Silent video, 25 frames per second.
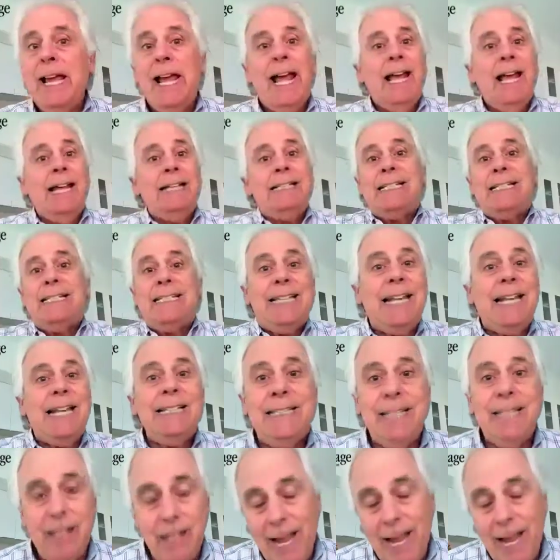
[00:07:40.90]
and
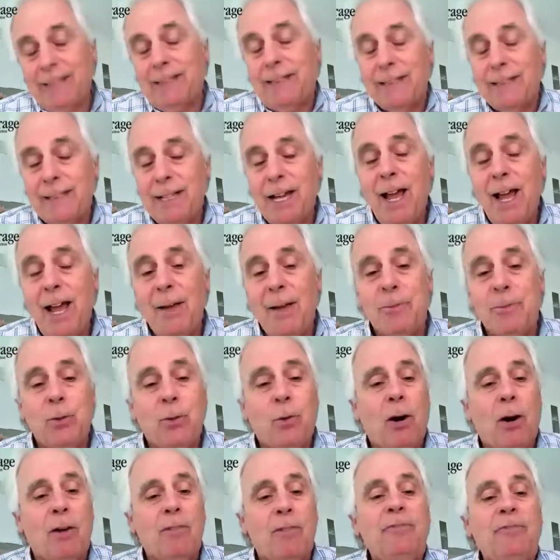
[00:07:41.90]
sent it at the time
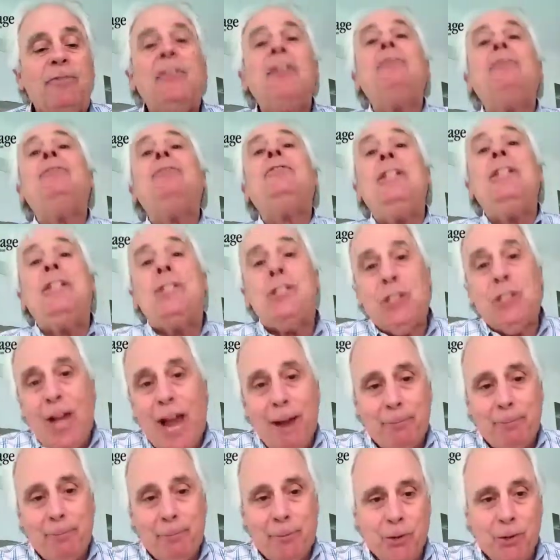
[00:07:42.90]
to our 50
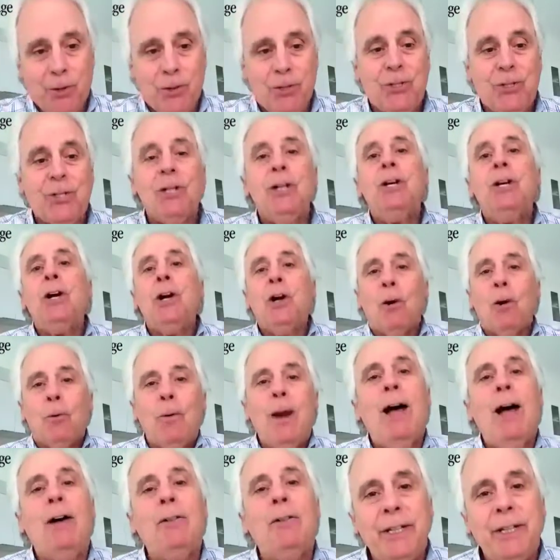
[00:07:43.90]
chapters
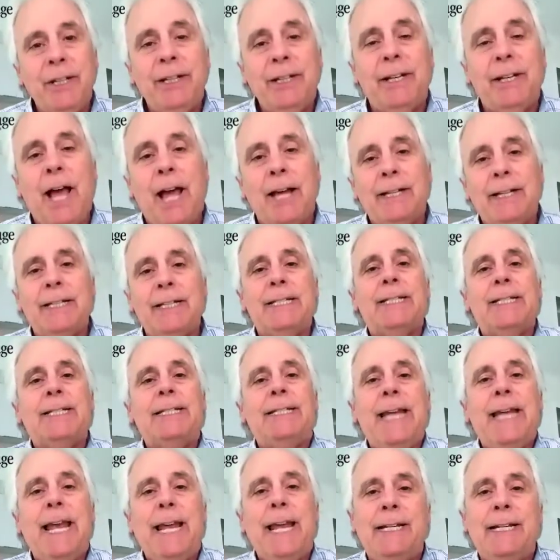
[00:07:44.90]
around the United
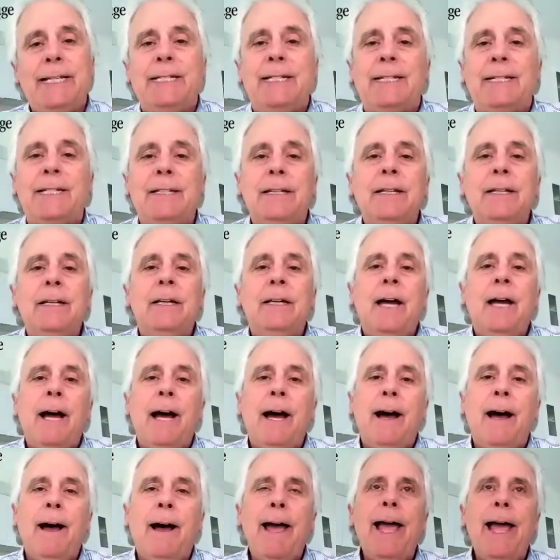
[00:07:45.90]
States.
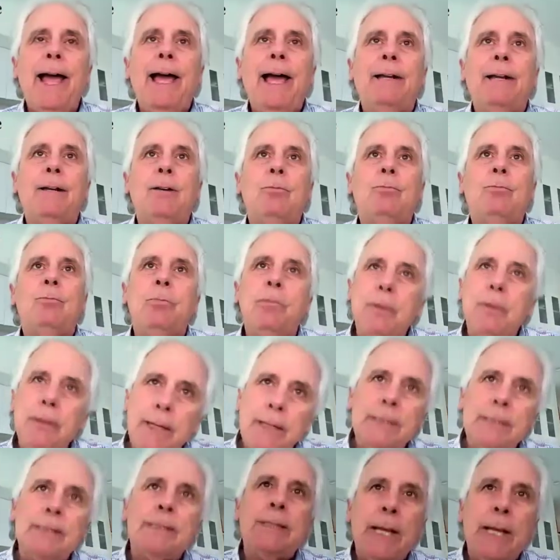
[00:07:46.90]
And
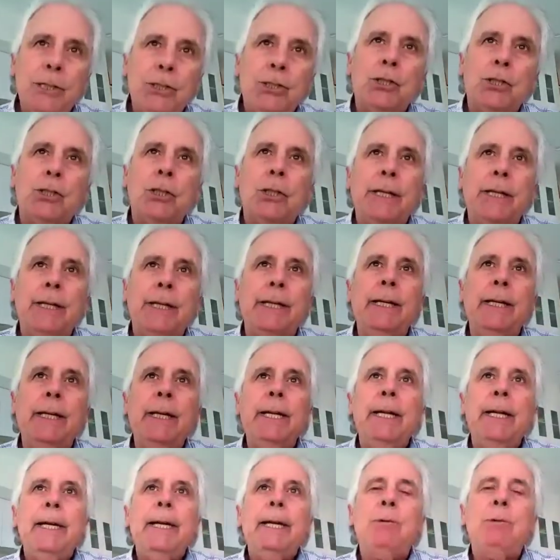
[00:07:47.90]
essentially,
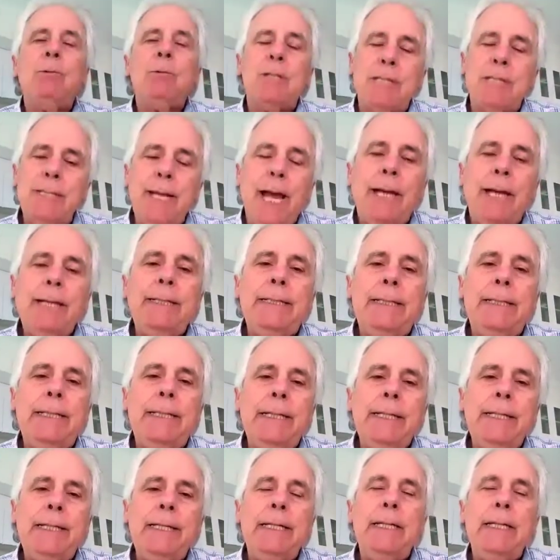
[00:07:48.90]
it was
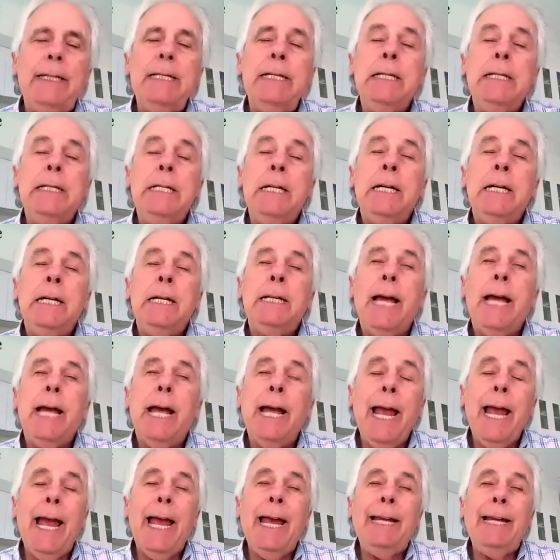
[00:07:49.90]

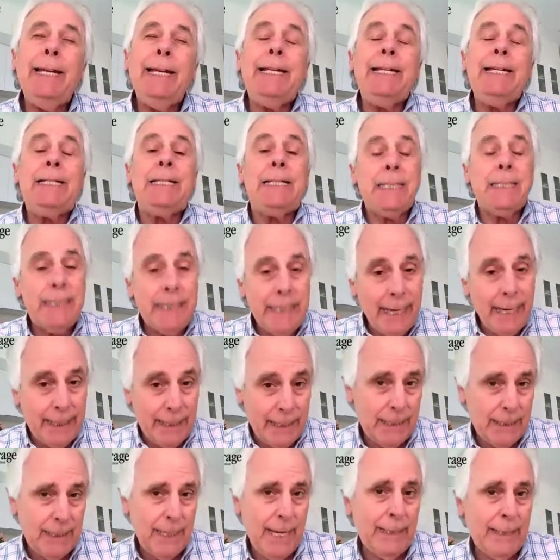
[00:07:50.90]

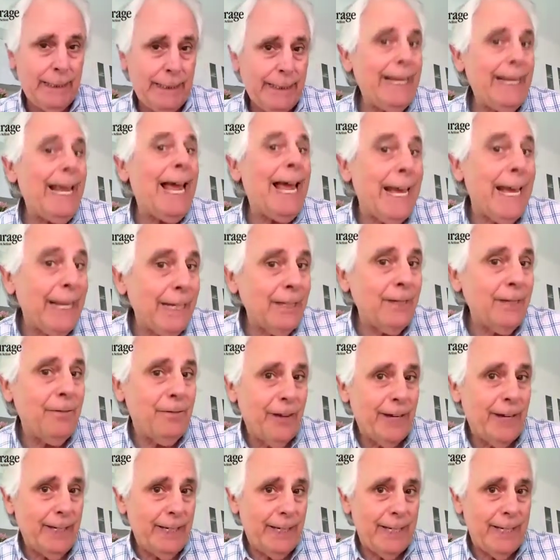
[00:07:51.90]
1986, at the end
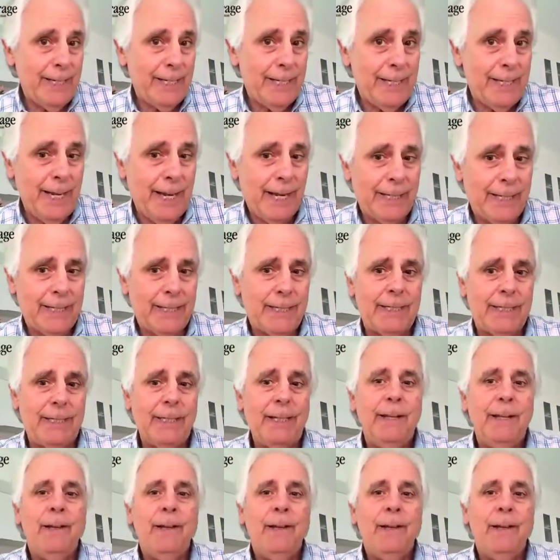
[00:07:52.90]
of 86.